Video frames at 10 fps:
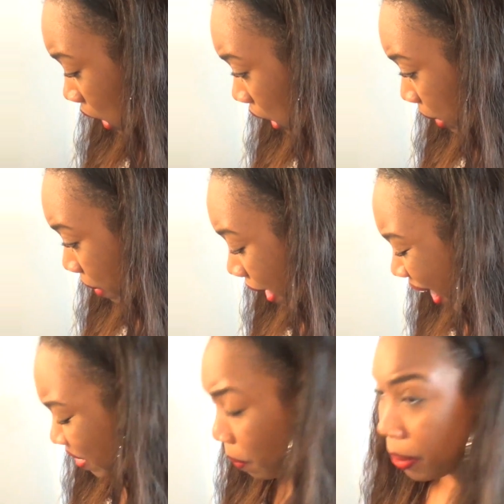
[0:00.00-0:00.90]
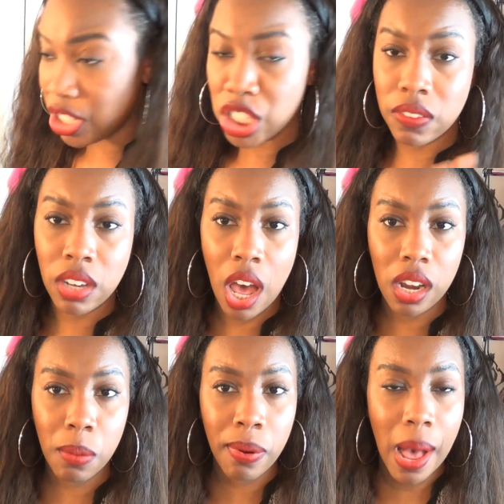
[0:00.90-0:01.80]
I have a bunch of
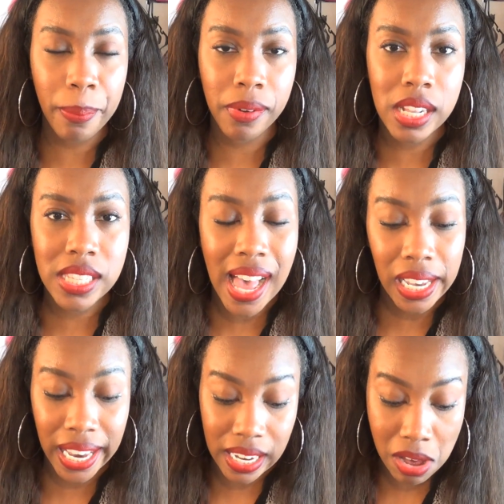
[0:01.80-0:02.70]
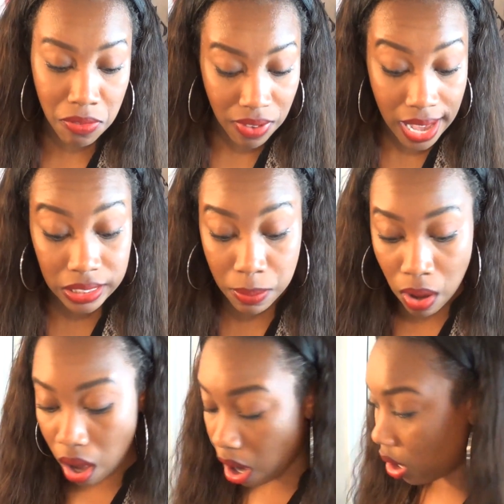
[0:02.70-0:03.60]
ColourPop ones. I cannot find them
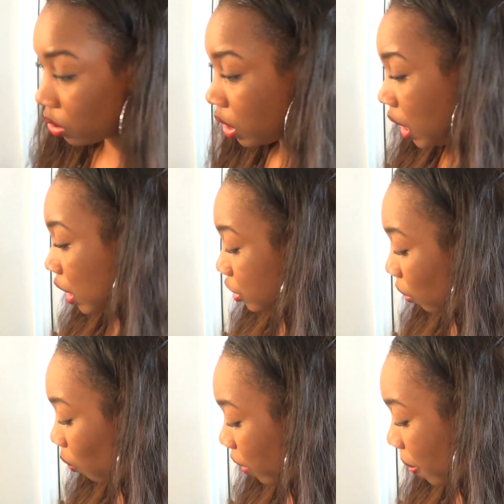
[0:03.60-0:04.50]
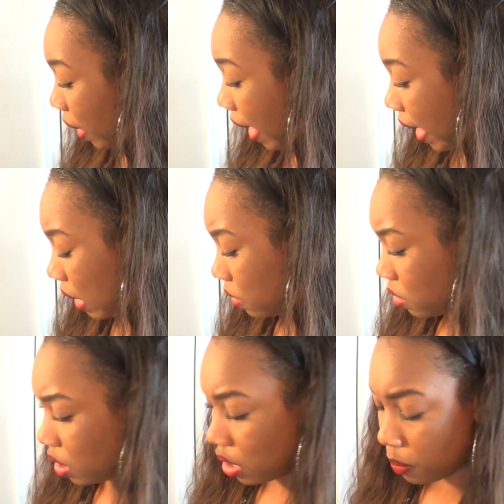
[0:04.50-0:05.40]
all. So the one that I
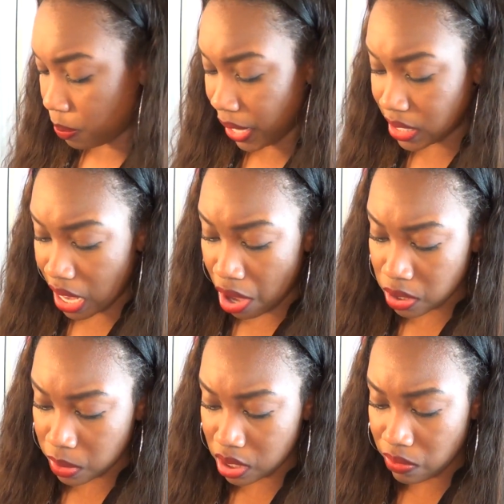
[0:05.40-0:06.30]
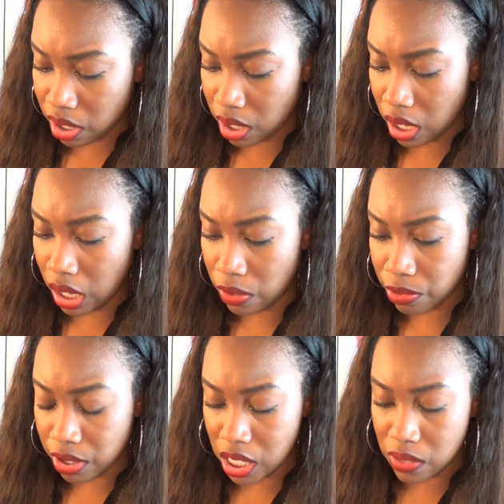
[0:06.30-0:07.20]
picked out specifically
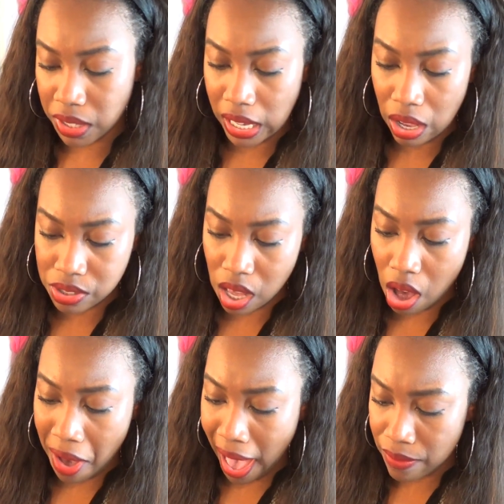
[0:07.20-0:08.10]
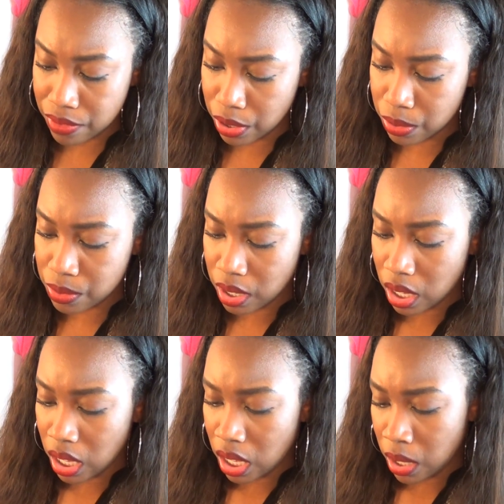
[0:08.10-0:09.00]
for this video is called Avenue.
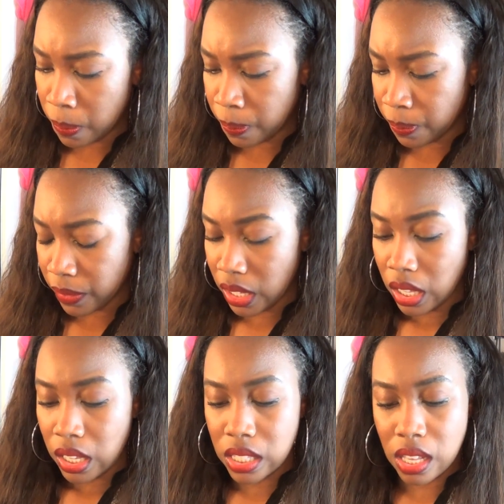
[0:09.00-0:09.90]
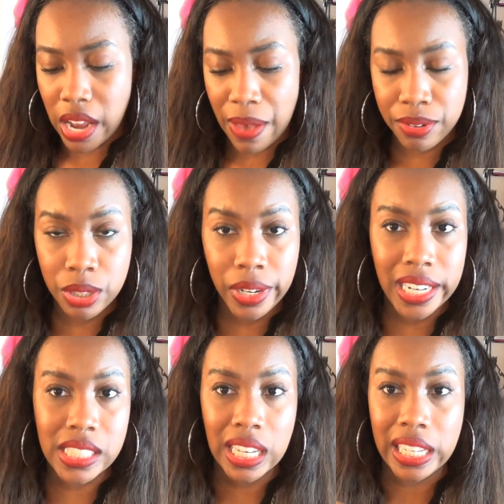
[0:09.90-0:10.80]
It's called Avenue, and
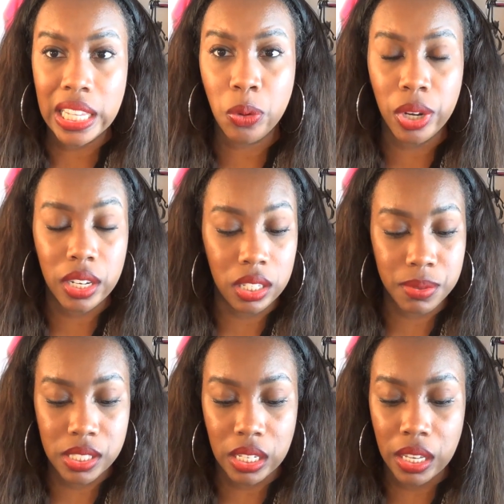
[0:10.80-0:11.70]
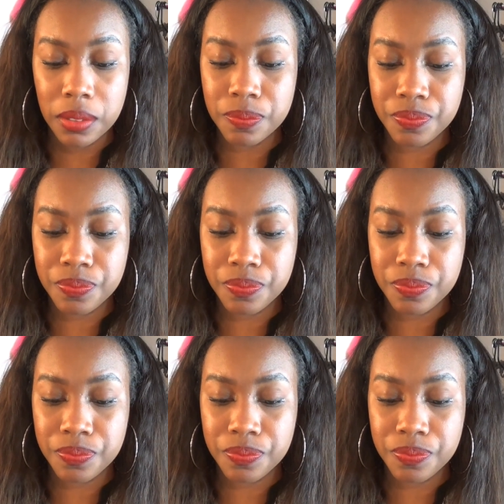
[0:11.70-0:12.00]
it's a liquid lipstick.